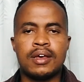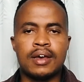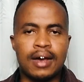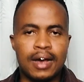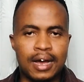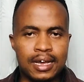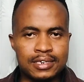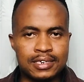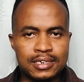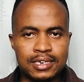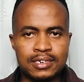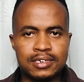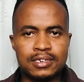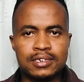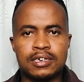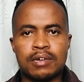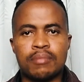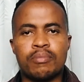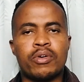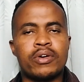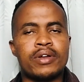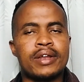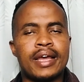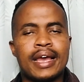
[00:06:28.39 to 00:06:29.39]
Ask us
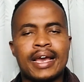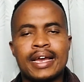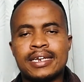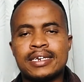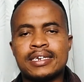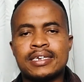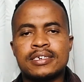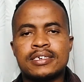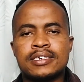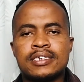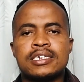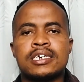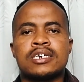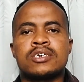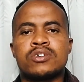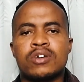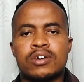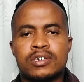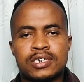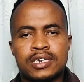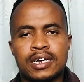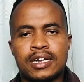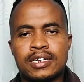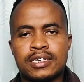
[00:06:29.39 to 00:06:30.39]
about any
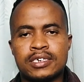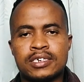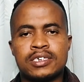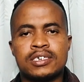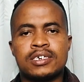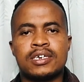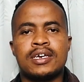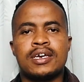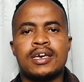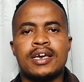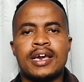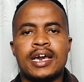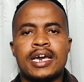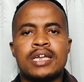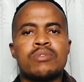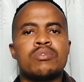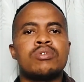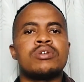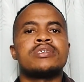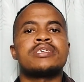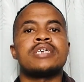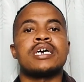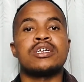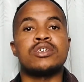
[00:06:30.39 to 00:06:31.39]
TikTok challenge and
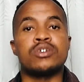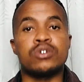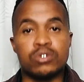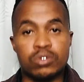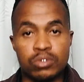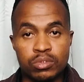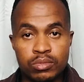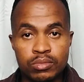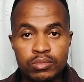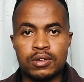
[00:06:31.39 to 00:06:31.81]
we'll tell you.